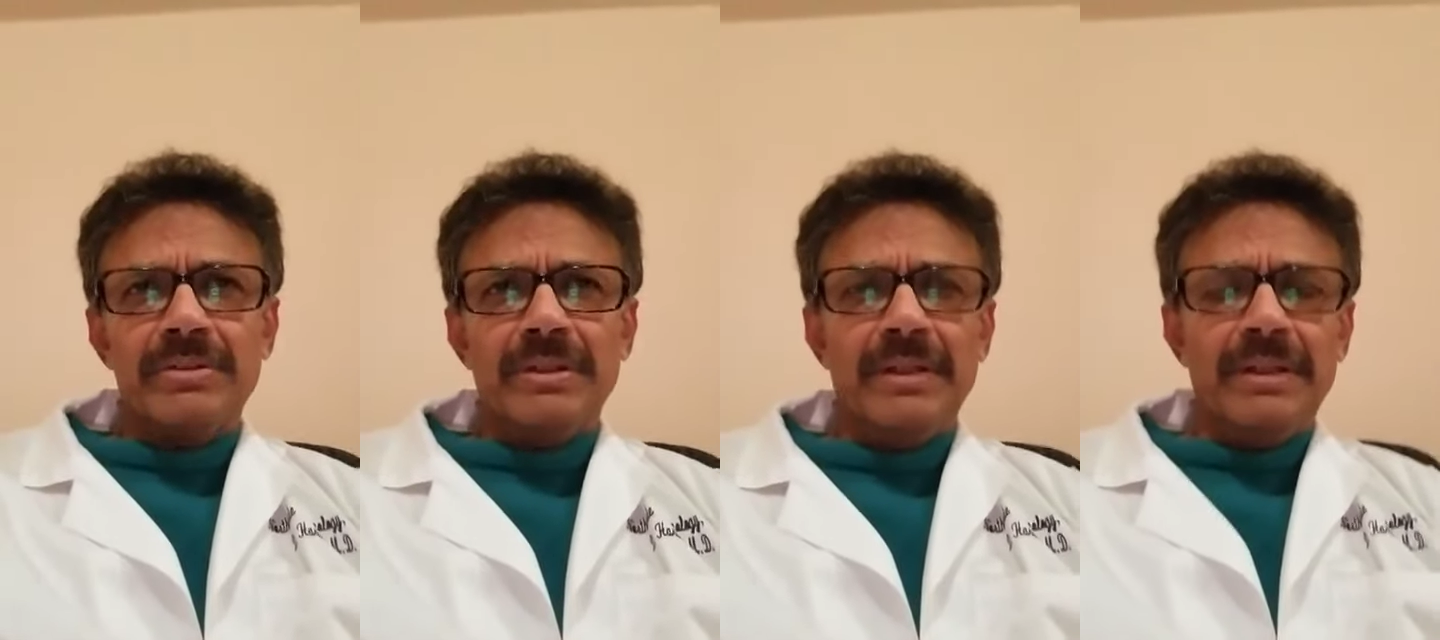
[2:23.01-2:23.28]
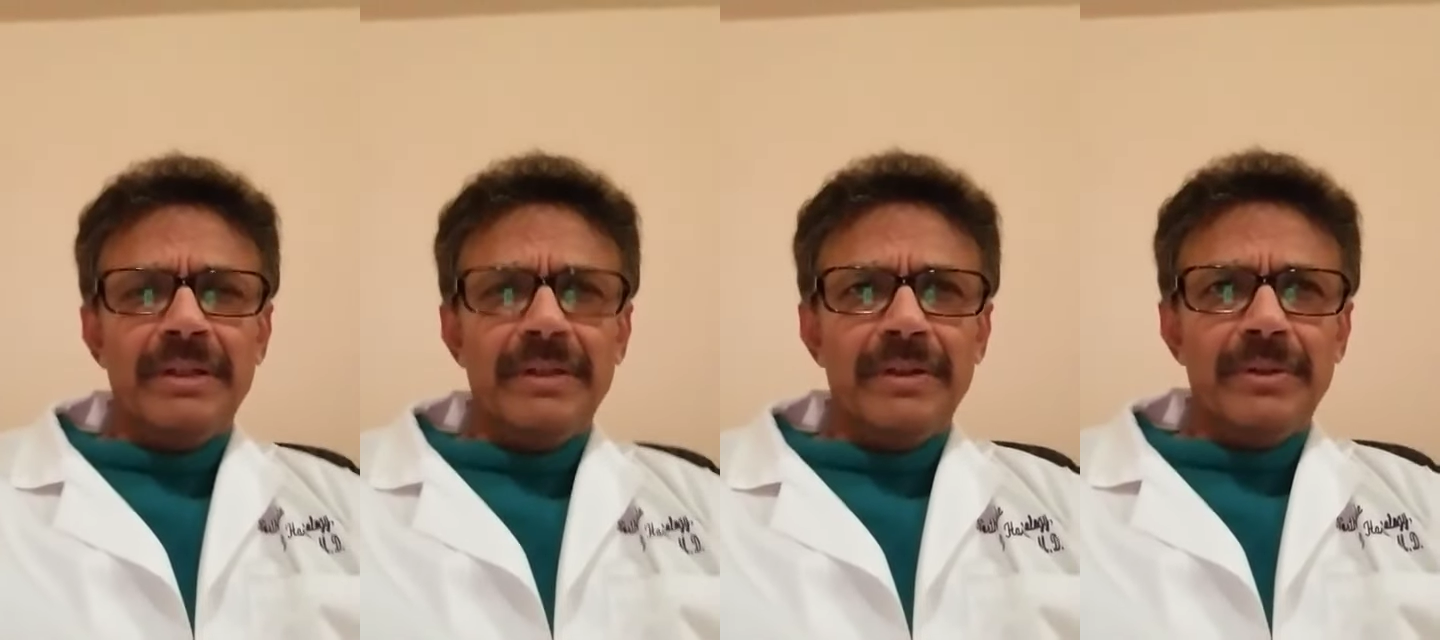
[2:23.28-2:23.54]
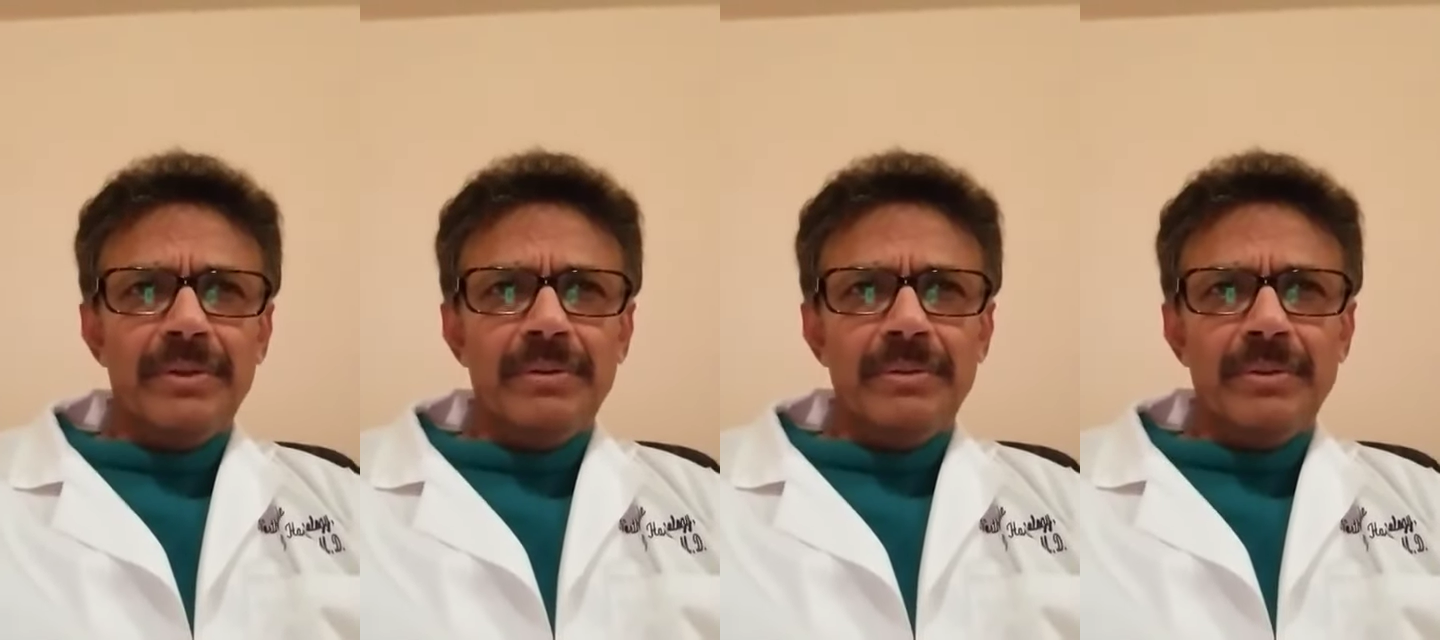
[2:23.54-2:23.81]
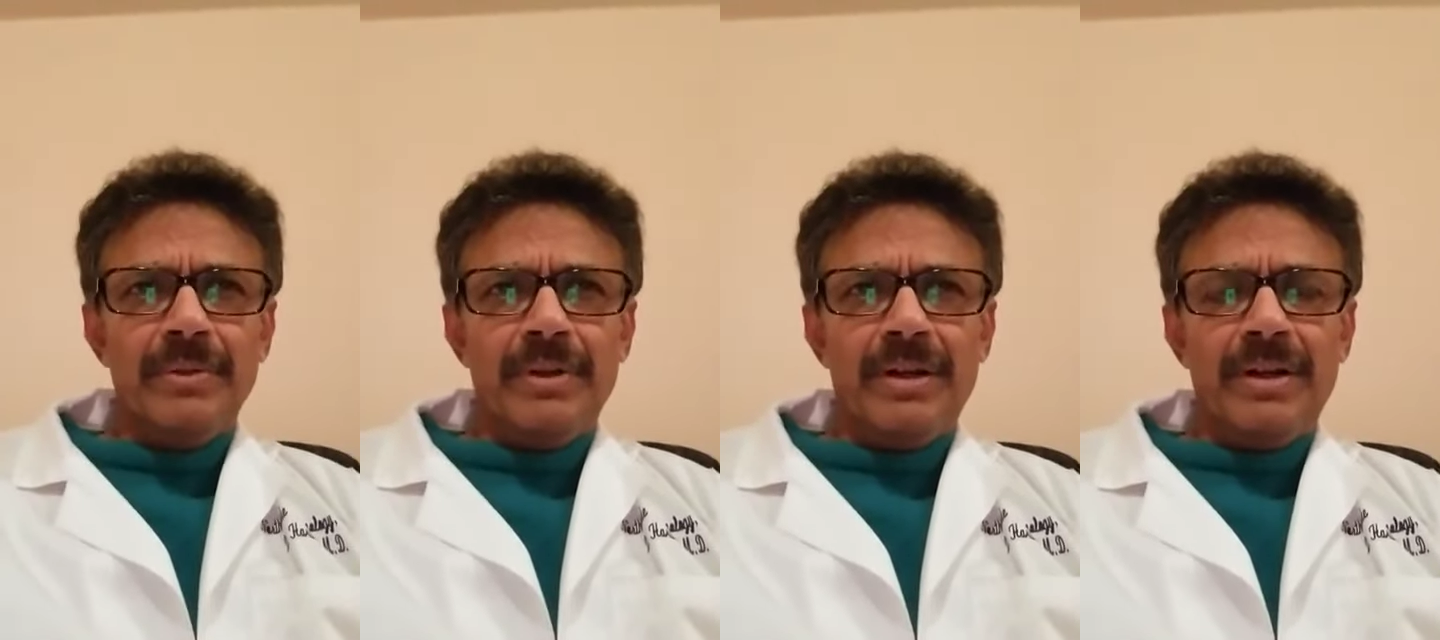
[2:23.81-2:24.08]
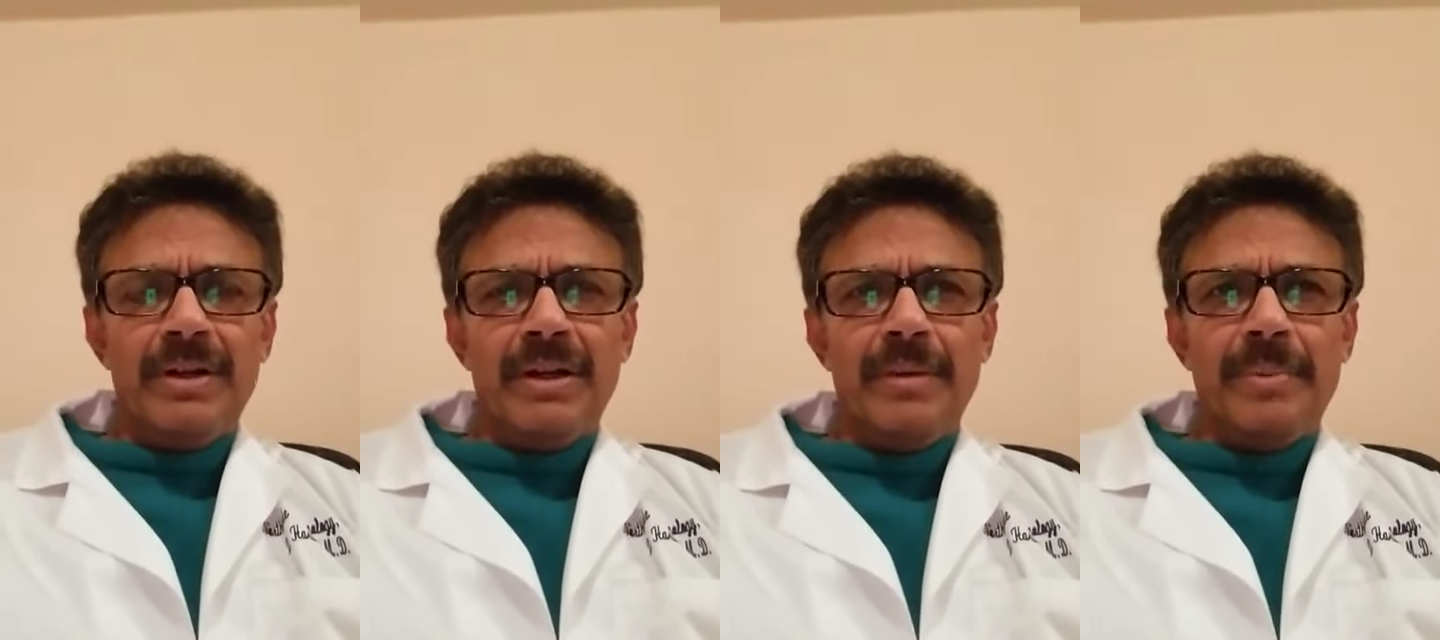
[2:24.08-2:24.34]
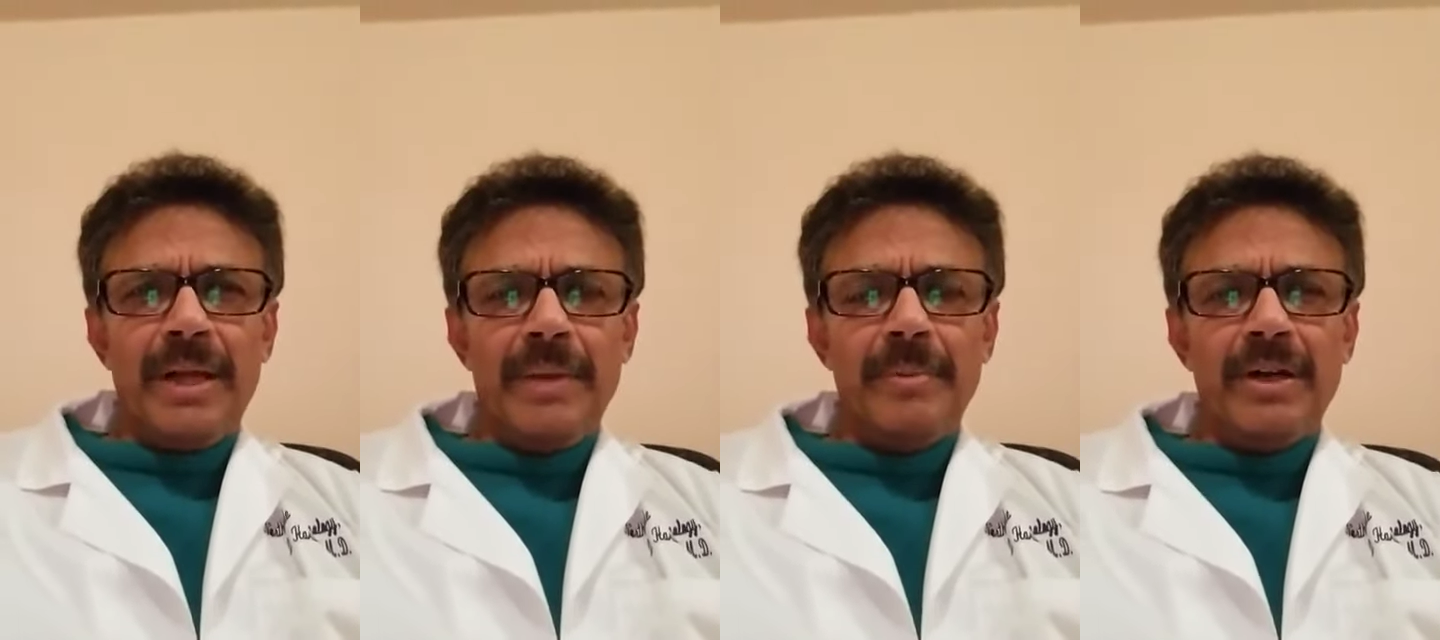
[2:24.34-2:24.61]
your
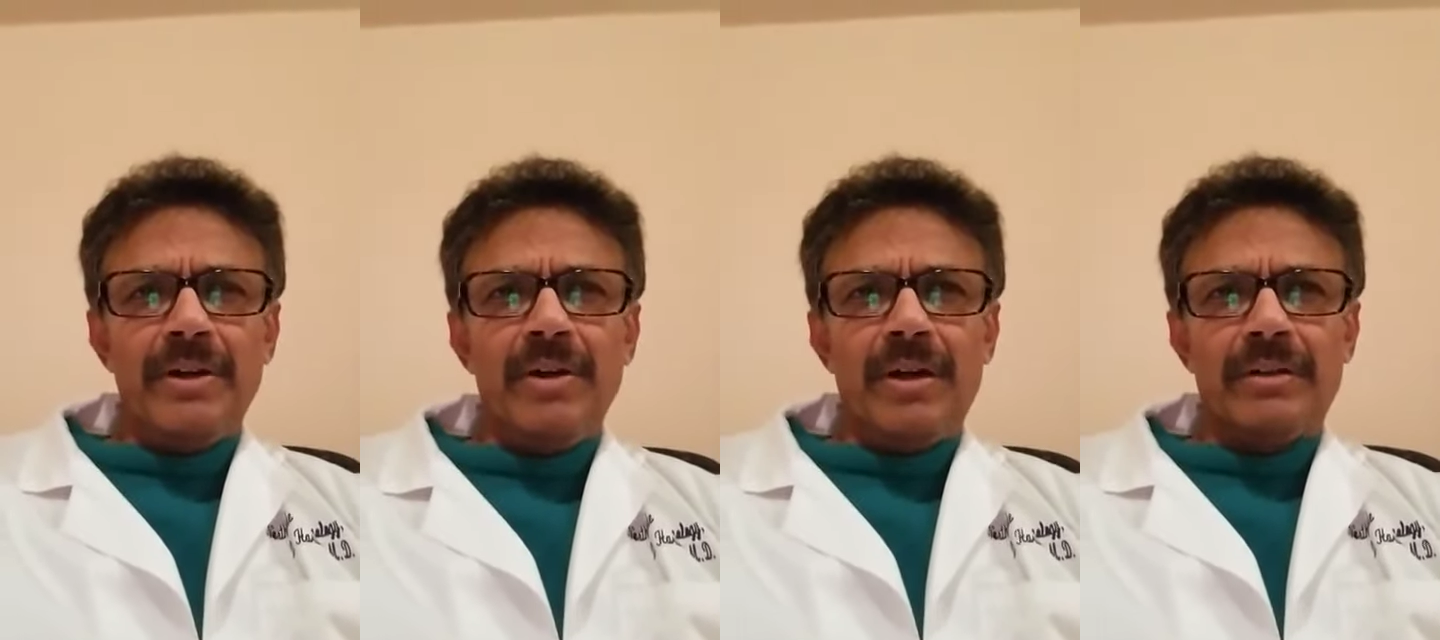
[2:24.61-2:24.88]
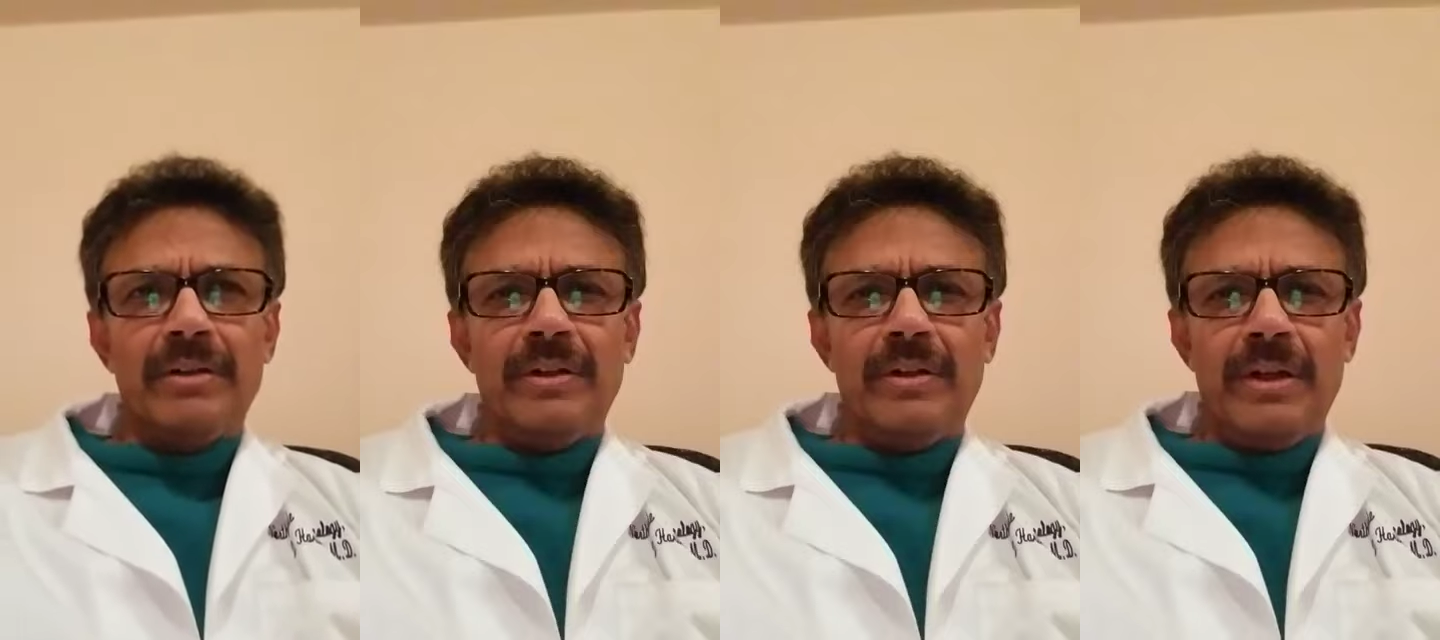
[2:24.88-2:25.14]
primary doctor